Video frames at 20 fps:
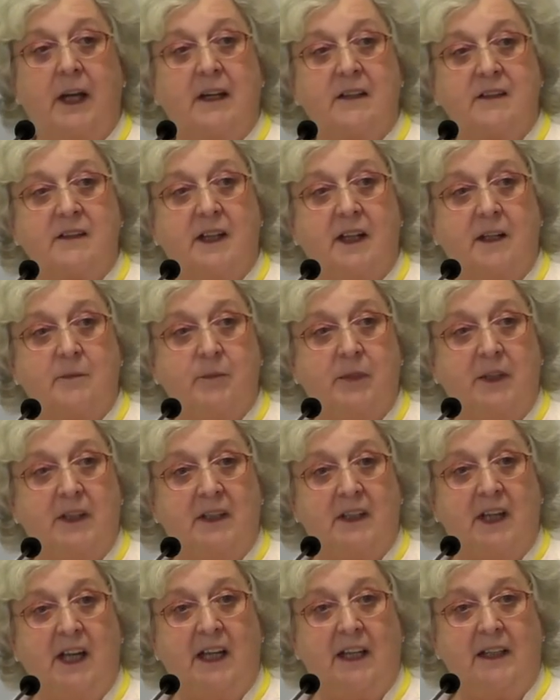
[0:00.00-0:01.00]
has not
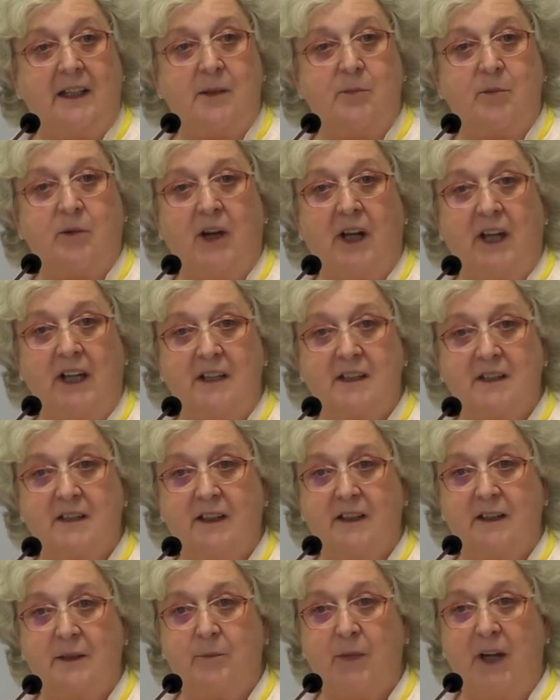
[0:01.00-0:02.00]
been highly prized
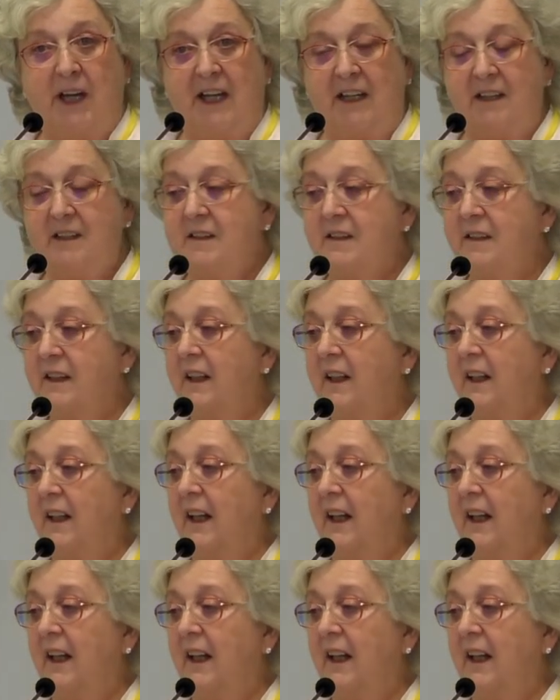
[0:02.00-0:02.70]
in the past.